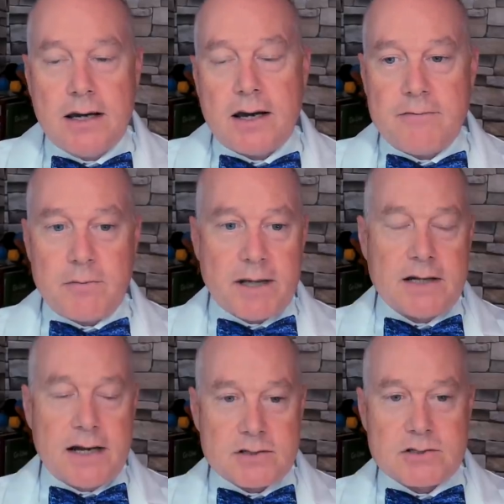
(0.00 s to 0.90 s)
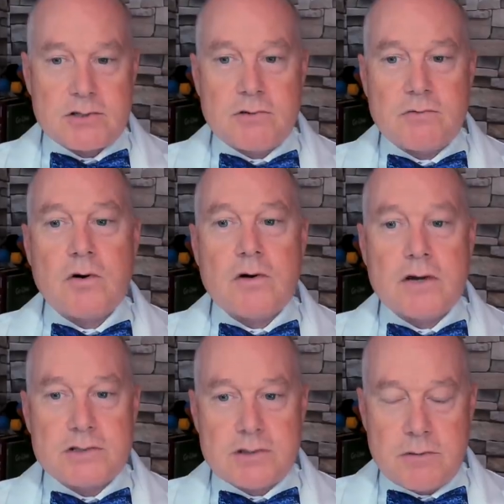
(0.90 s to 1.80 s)
yeah, ivermectin has a certain
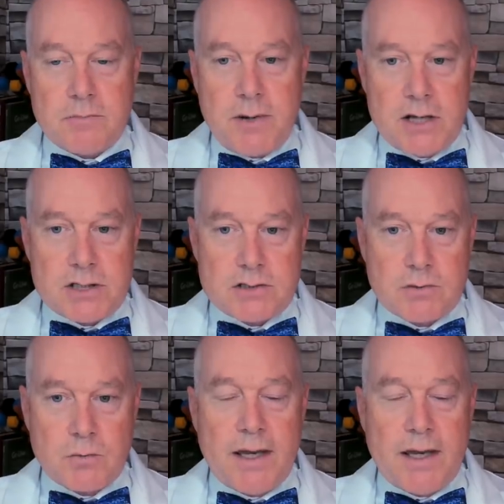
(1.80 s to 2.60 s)
role in certain patients.